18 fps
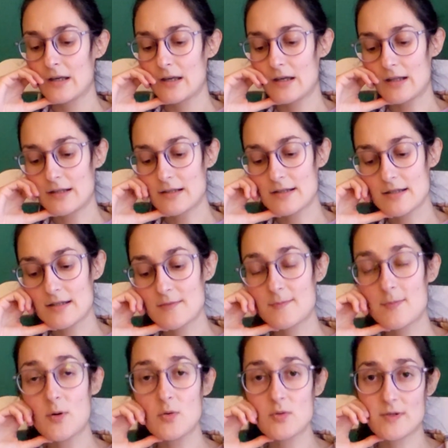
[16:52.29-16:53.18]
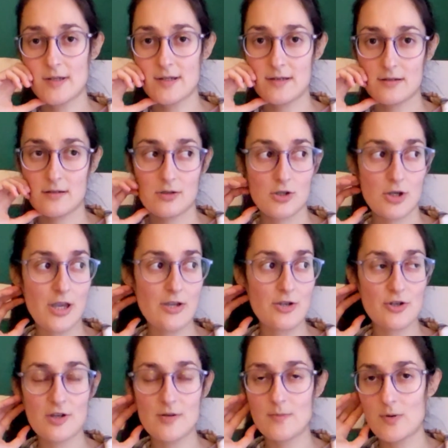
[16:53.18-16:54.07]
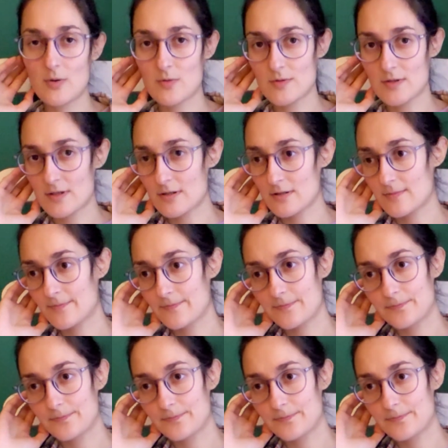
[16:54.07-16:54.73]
And this is poses, changing poses.